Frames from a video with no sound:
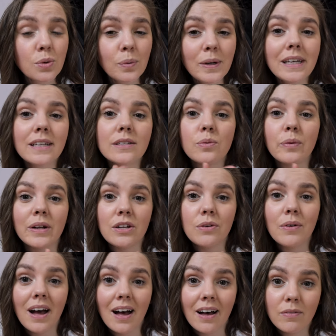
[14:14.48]
squeeze when
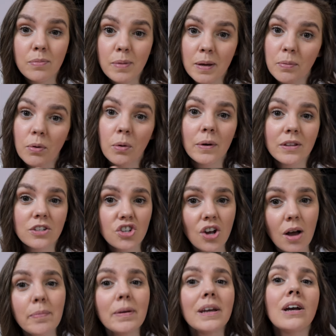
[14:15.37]
you have people with
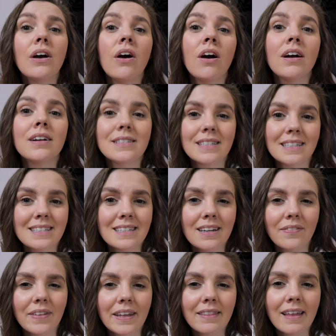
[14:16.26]
shopping carts and
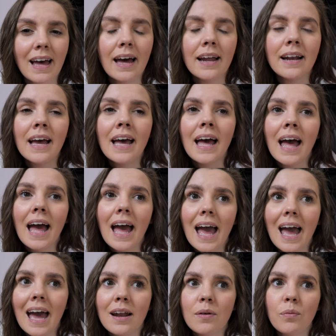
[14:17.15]
stuff like that that.
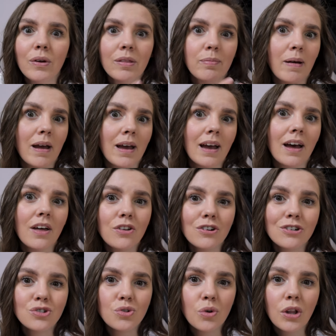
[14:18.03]
And with my
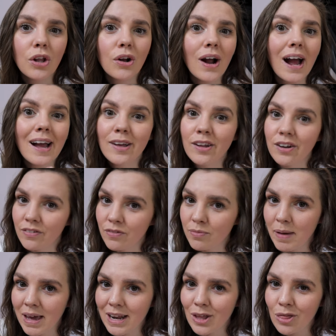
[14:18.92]
other stroller, I could
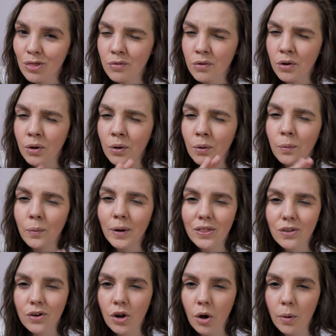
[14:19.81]
have made it through
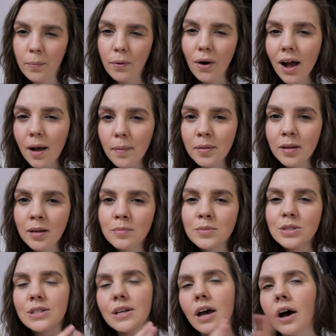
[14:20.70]
with no
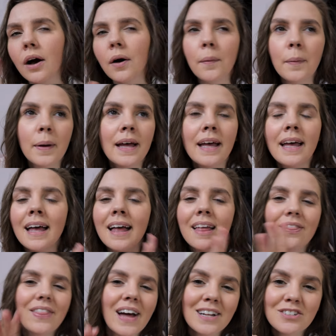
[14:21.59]
problem. So
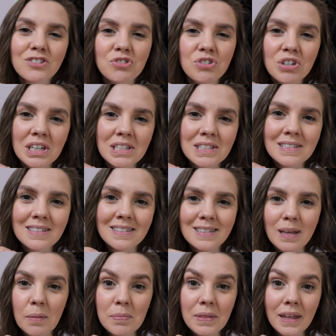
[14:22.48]
that's just
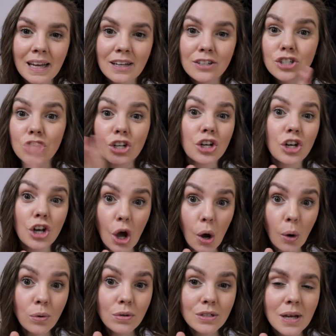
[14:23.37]
something to
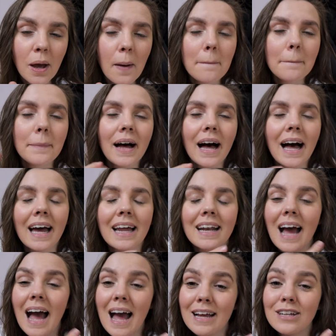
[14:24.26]
note,
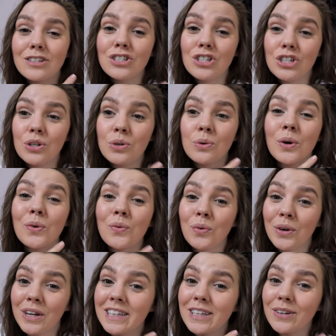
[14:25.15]
but I do
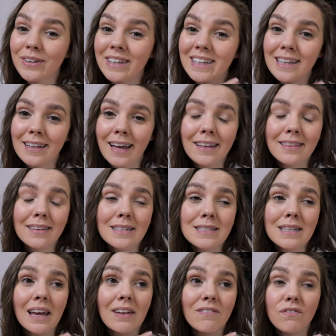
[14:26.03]
really, really like
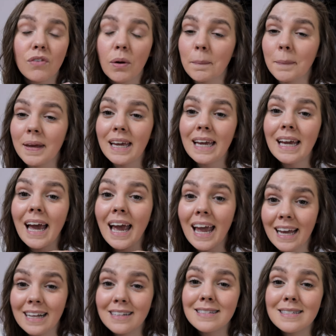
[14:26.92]
this. And for me,
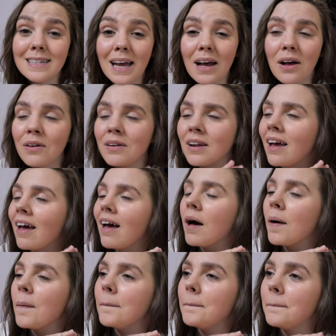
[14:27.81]
hands down,
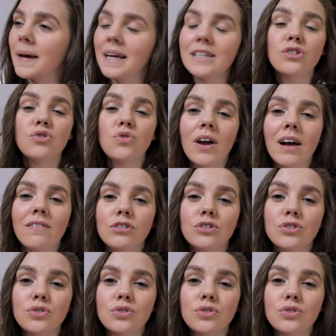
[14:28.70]
best travel